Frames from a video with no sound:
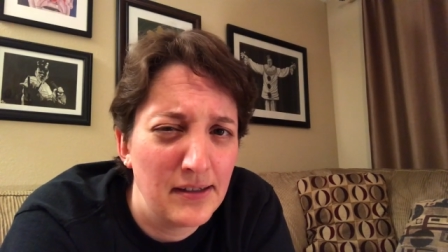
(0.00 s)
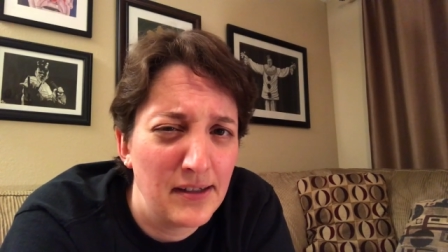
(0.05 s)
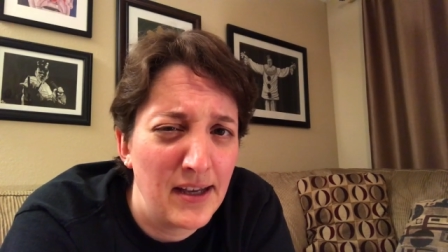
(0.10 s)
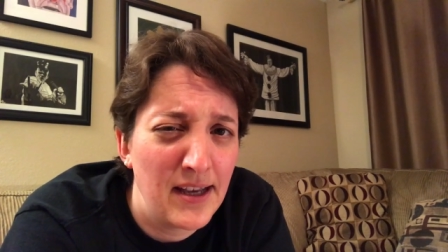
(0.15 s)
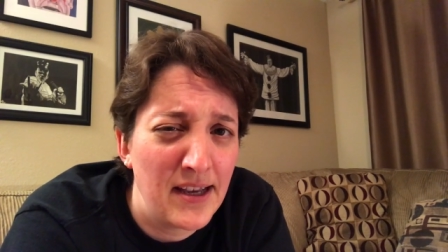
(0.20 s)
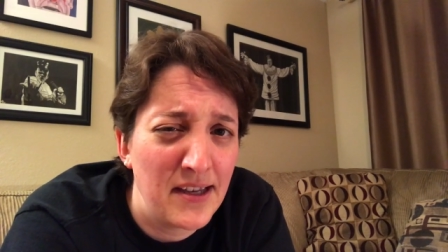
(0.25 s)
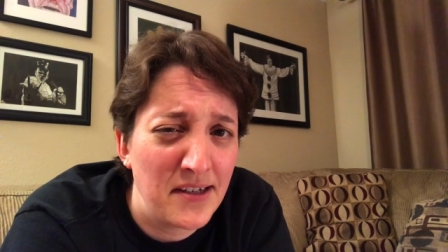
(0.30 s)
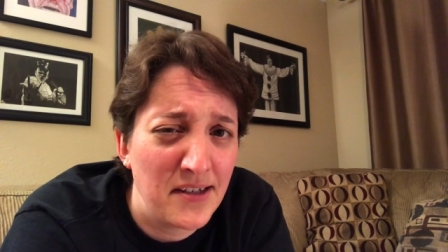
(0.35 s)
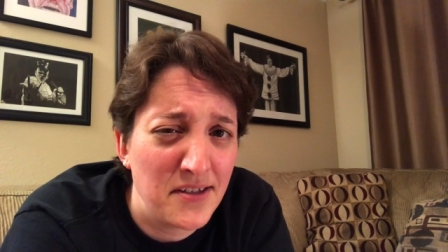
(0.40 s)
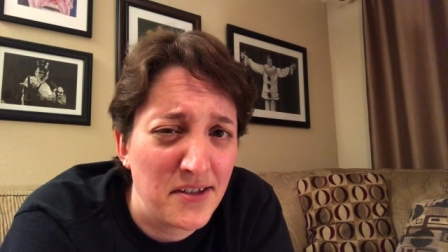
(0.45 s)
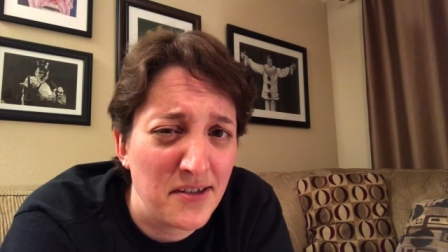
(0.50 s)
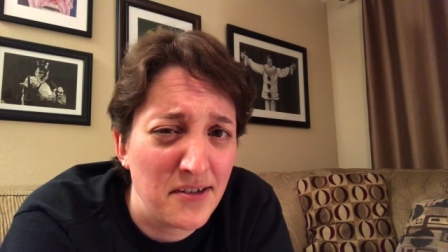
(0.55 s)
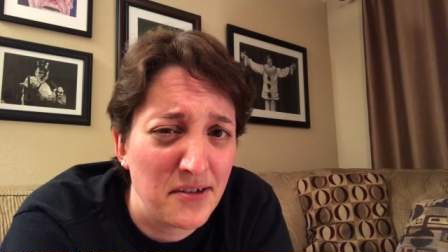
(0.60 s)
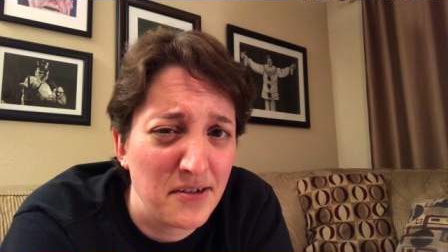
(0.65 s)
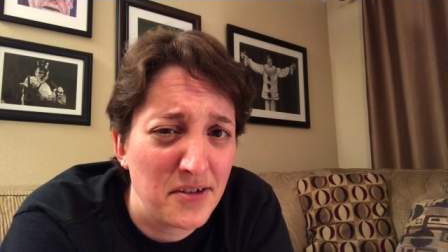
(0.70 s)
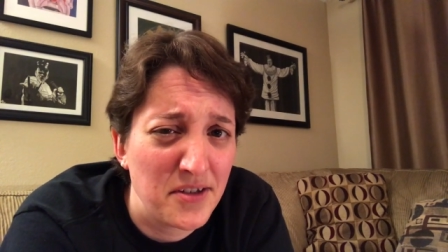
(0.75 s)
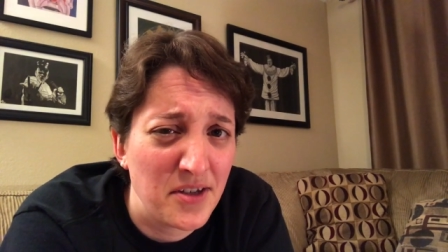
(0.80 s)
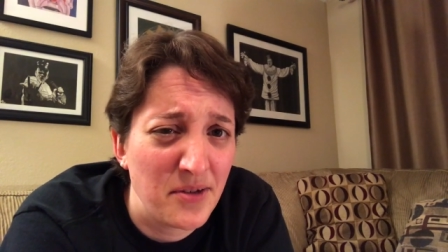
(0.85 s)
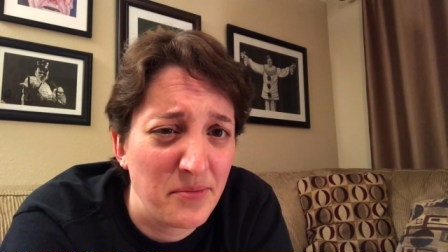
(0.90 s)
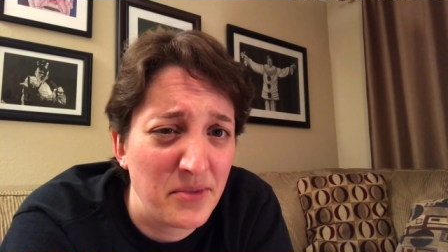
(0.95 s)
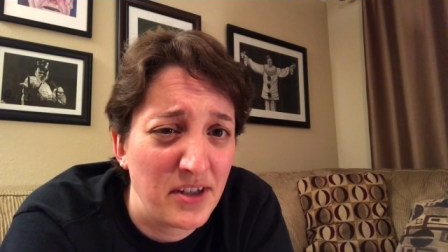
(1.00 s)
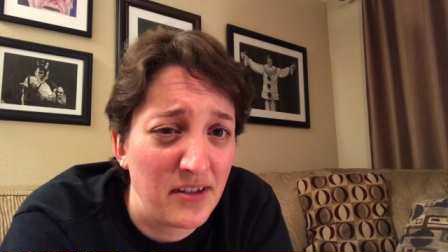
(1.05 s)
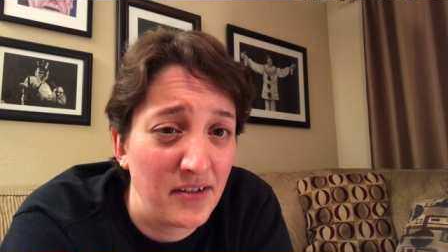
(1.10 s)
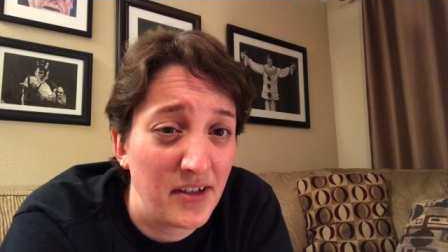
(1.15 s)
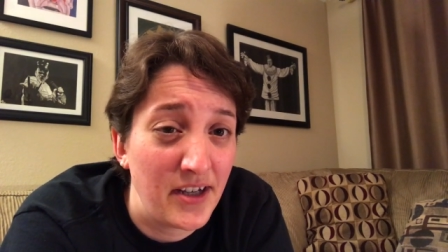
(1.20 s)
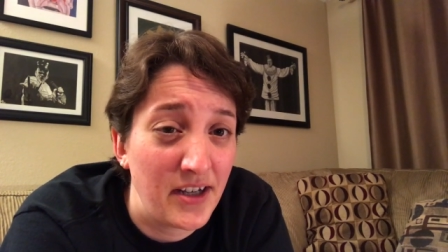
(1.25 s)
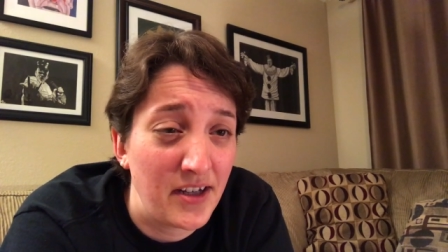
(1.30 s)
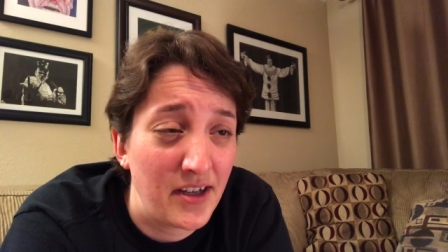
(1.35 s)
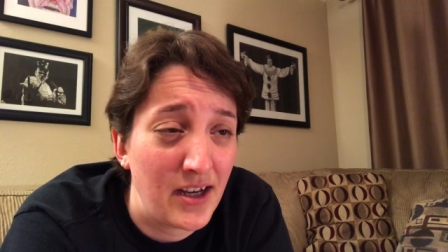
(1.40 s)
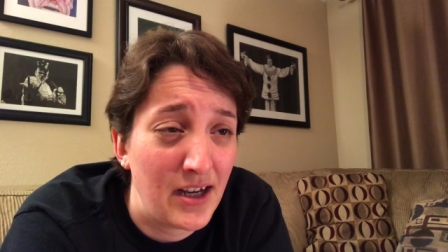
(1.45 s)
Had he sung something
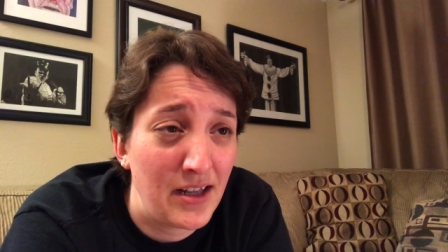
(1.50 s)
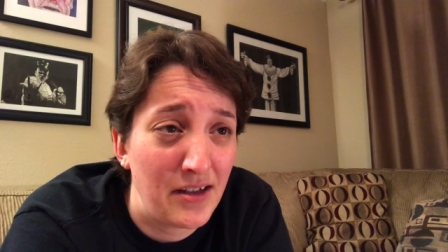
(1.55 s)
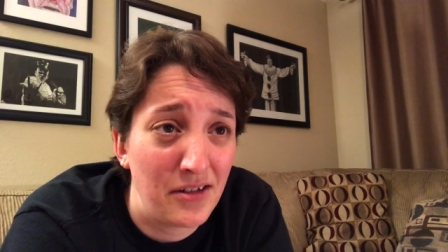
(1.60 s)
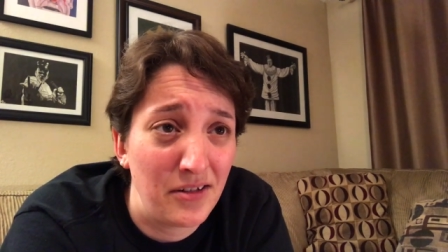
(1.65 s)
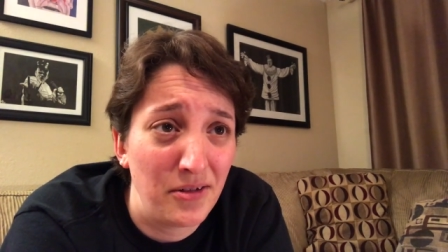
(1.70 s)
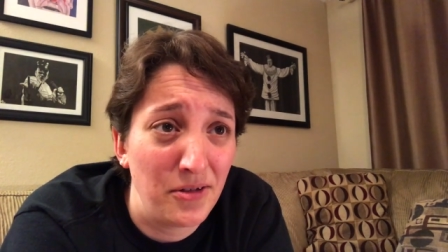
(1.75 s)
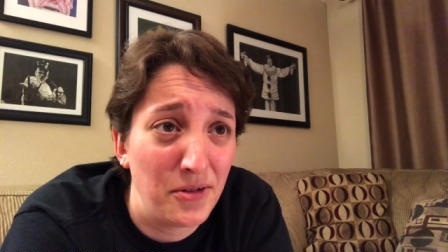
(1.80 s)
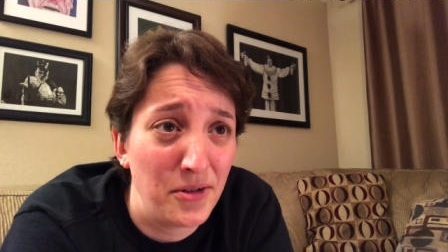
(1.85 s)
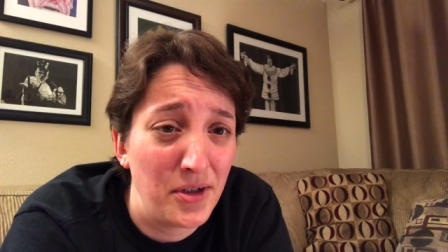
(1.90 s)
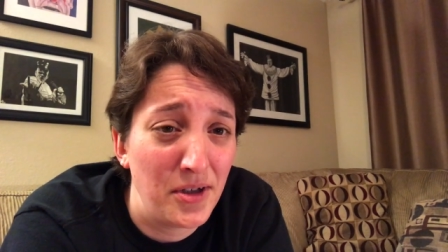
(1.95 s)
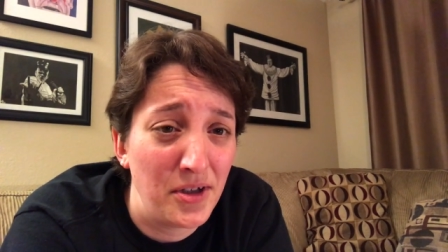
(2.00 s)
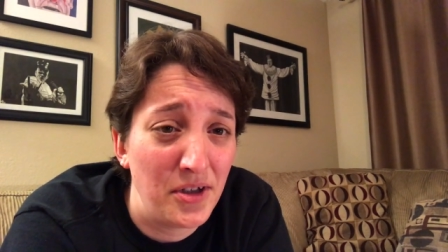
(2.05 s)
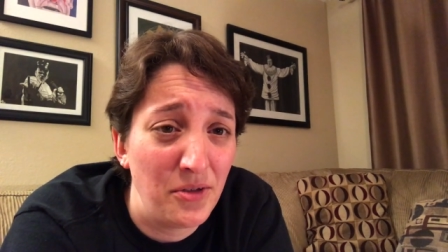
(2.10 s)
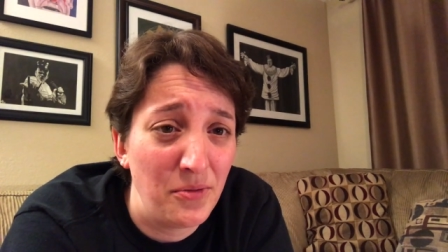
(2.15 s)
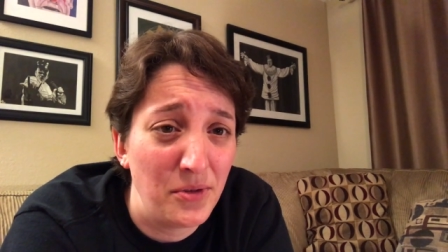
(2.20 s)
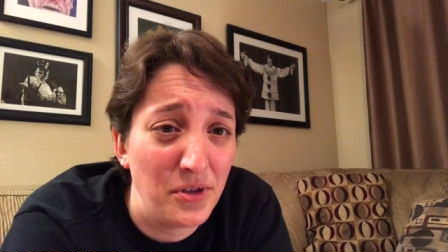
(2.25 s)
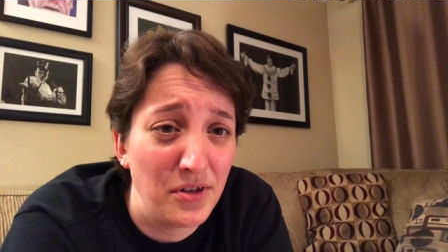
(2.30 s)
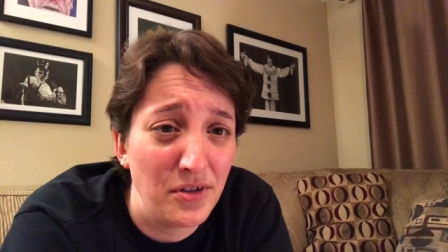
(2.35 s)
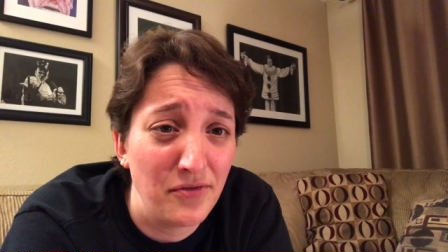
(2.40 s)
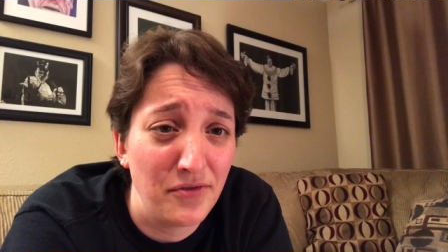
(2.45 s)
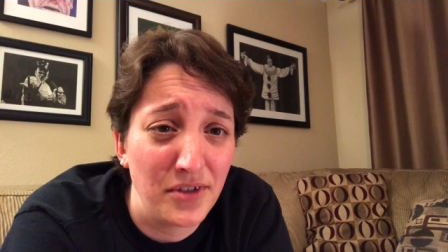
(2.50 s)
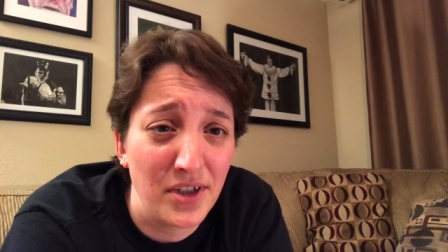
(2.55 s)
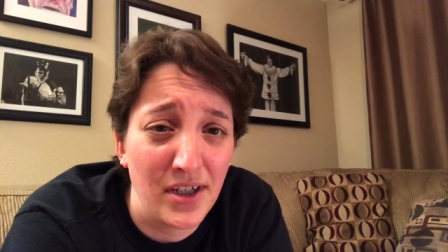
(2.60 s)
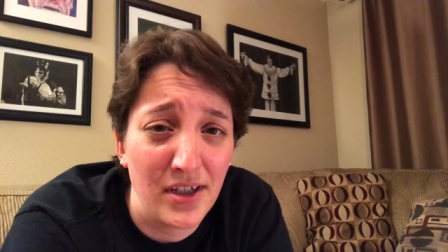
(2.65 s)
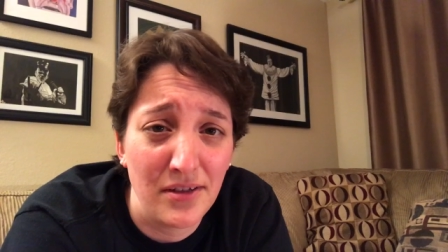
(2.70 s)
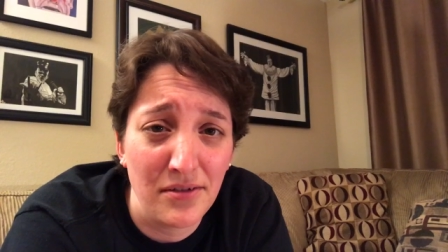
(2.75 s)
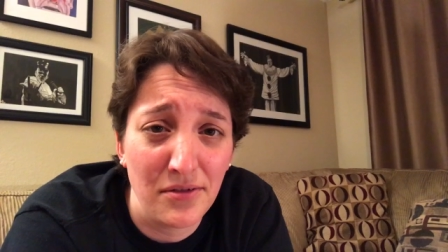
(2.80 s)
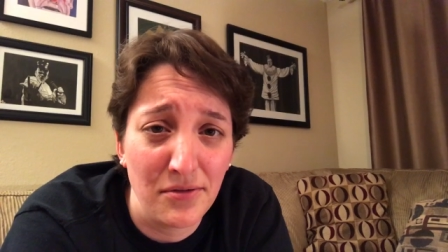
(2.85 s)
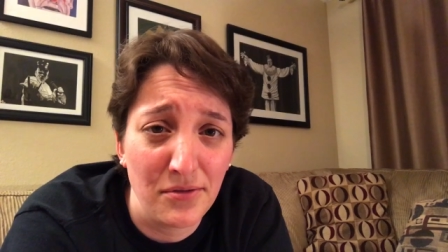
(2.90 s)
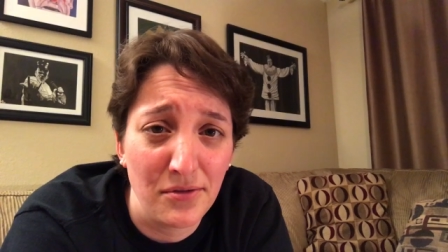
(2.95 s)
like Hallelujah, he wouldn't have
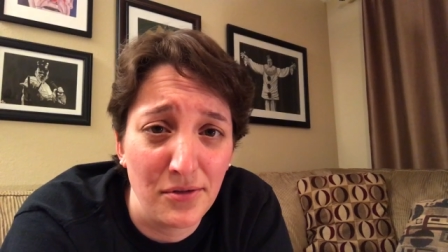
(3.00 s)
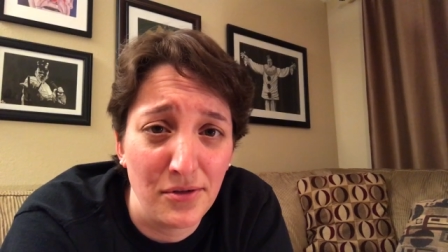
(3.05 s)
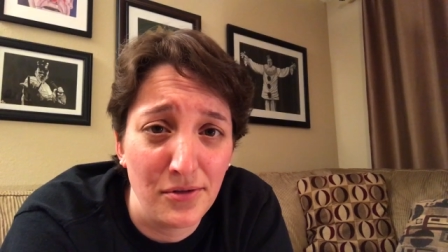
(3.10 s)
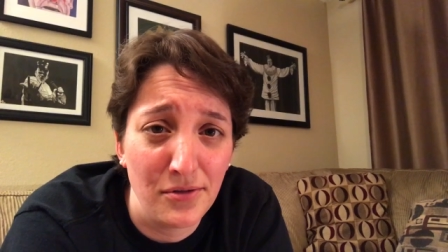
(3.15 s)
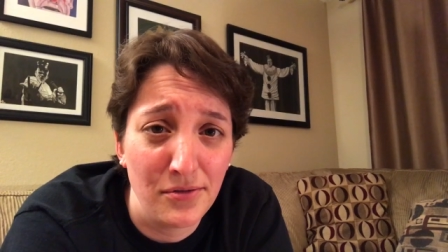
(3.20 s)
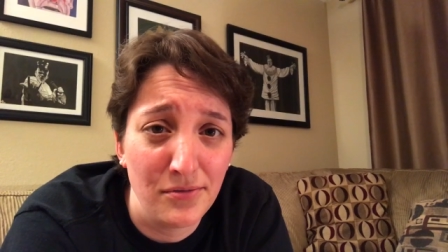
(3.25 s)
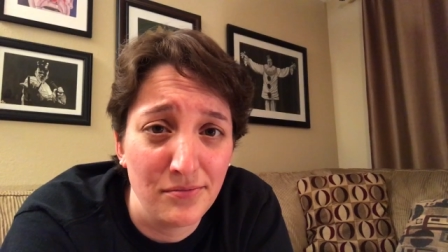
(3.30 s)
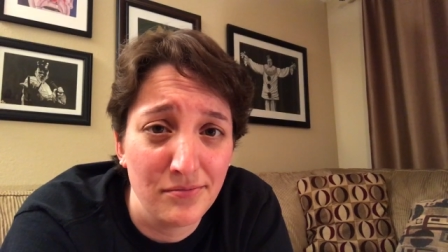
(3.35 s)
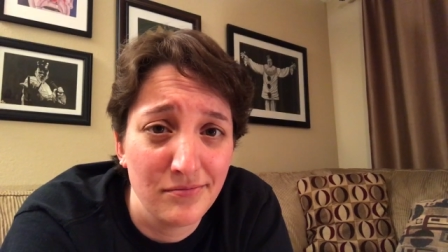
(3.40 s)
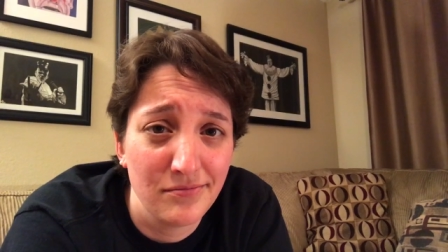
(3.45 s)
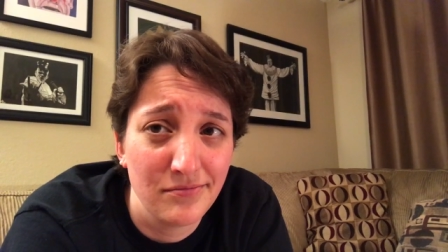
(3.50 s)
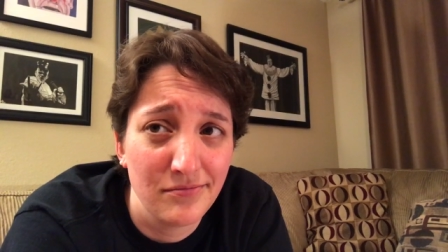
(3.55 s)
gotten through